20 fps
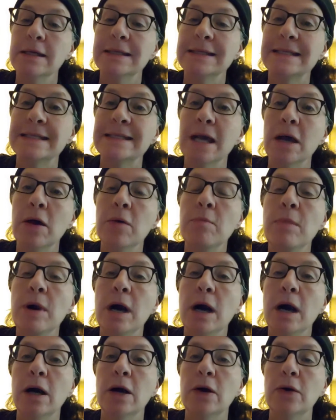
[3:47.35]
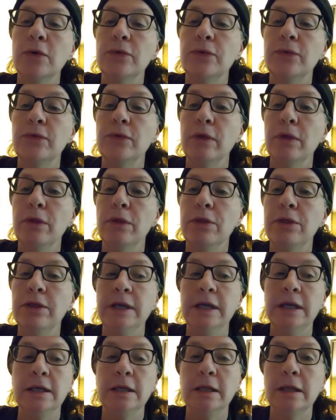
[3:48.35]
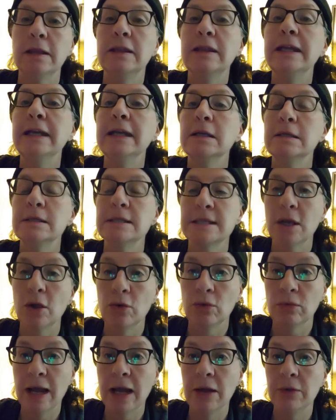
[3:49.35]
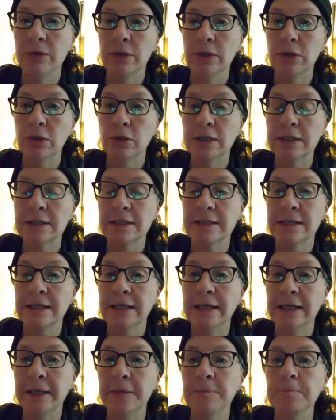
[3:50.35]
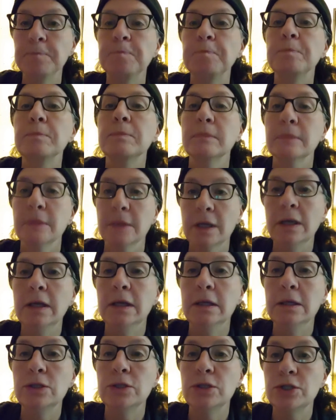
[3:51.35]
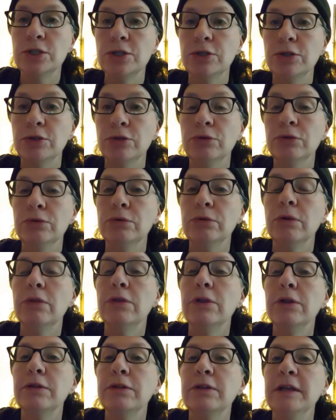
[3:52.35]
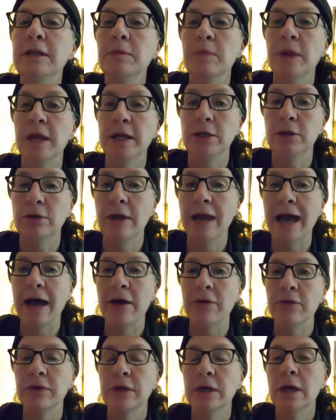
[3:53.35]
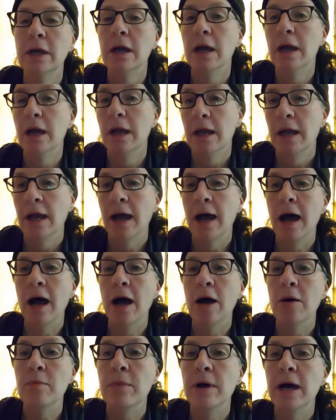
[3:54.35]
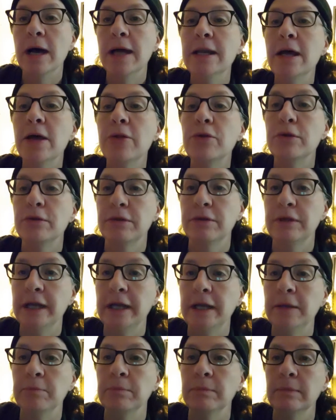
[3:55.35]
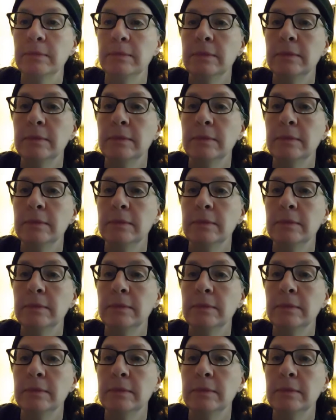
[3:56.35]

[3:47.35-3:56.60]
some of the things around New York City into the theme that you have. Another theme.